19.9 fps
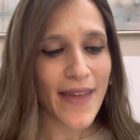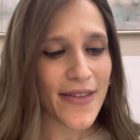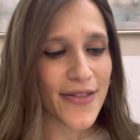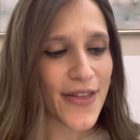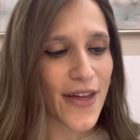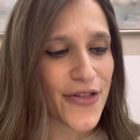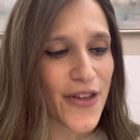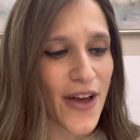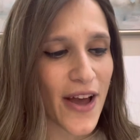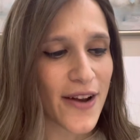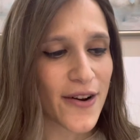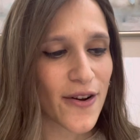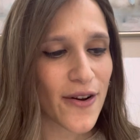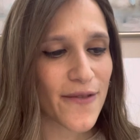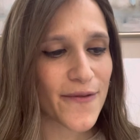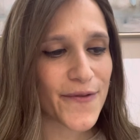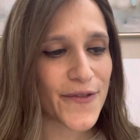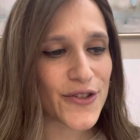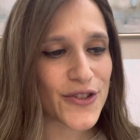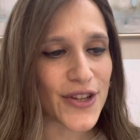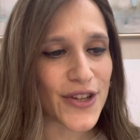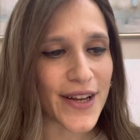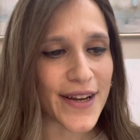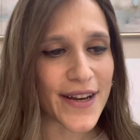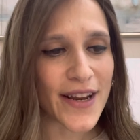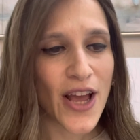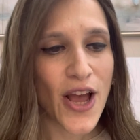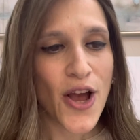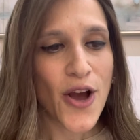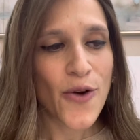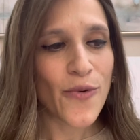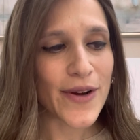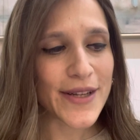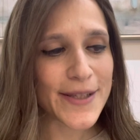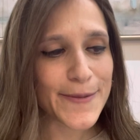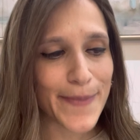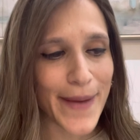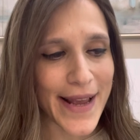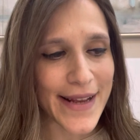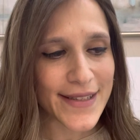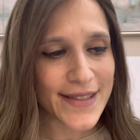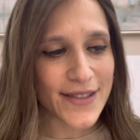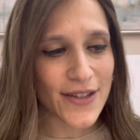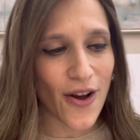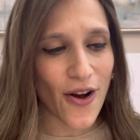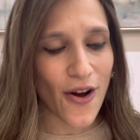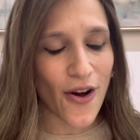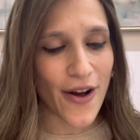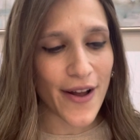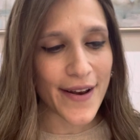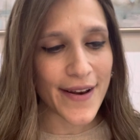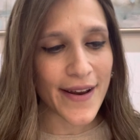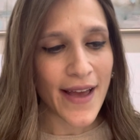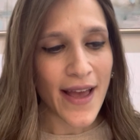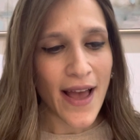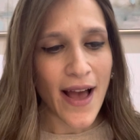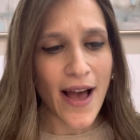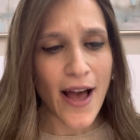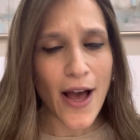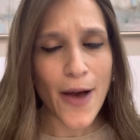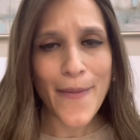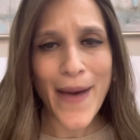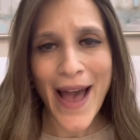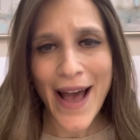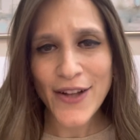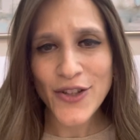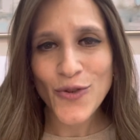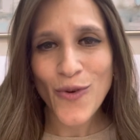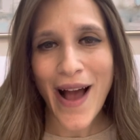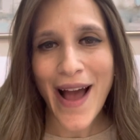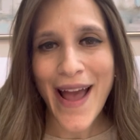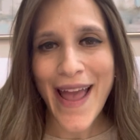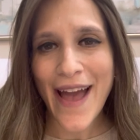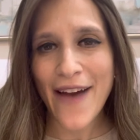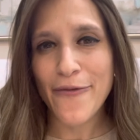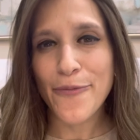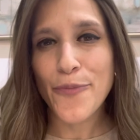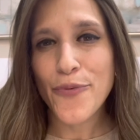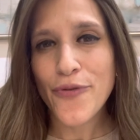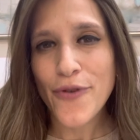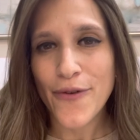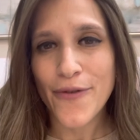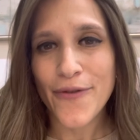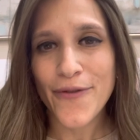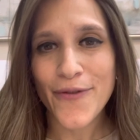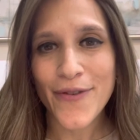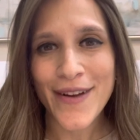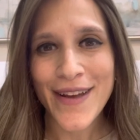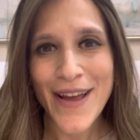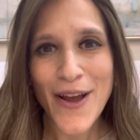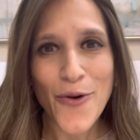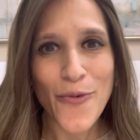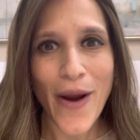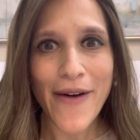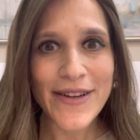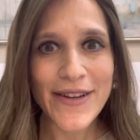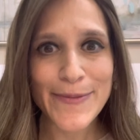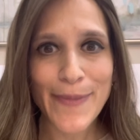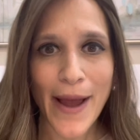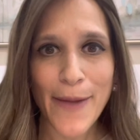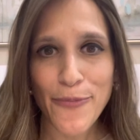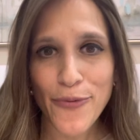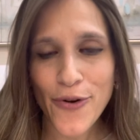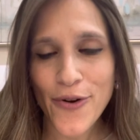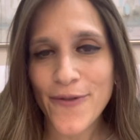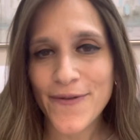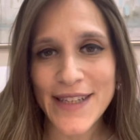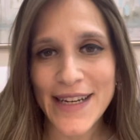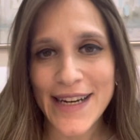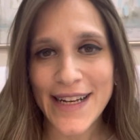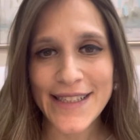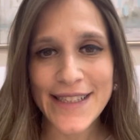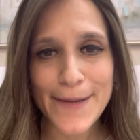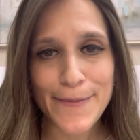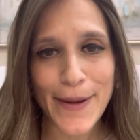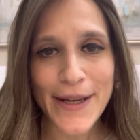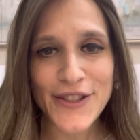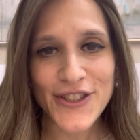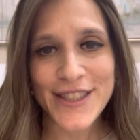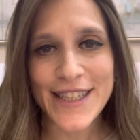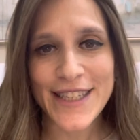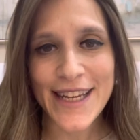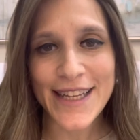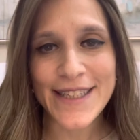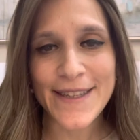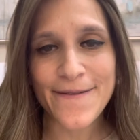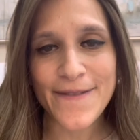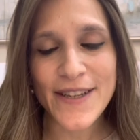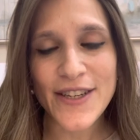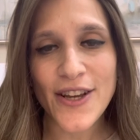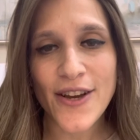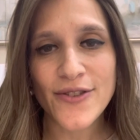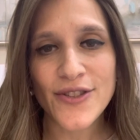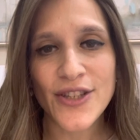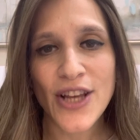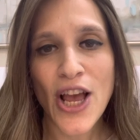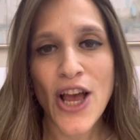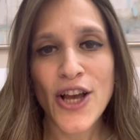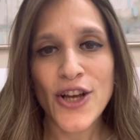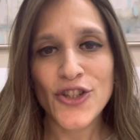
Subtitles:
The third confusion was based on how do I have proof? Where is my proof? Did I see pictures? Did I see videos?